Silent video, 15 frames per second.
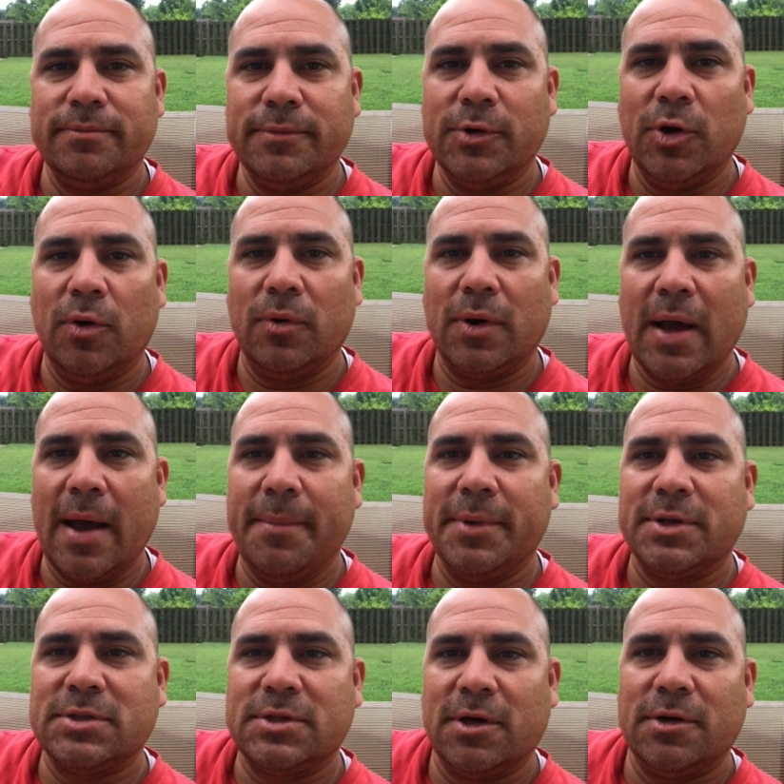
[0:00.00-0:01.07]
you know,
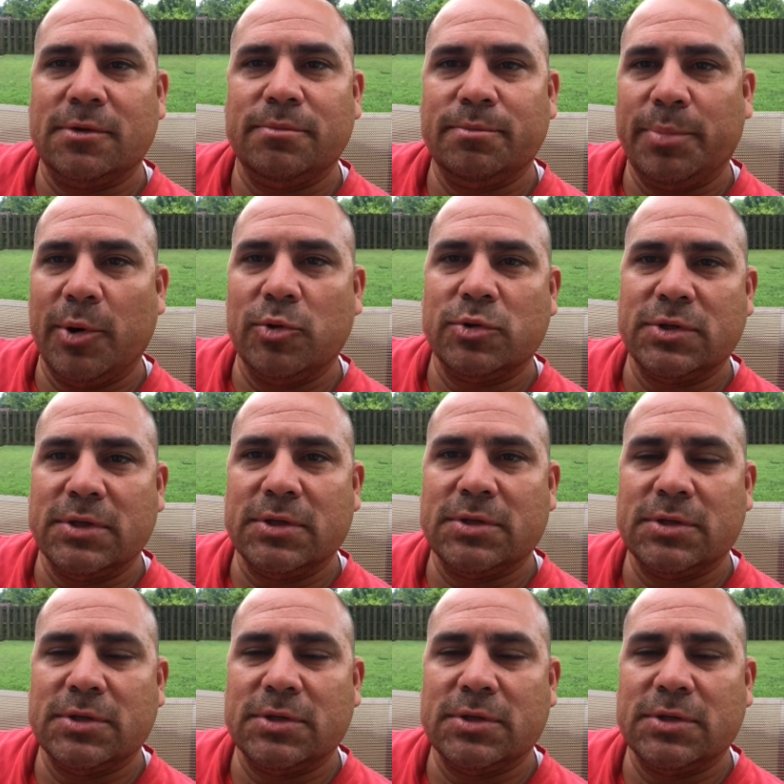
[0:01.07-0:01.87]
comments start posting.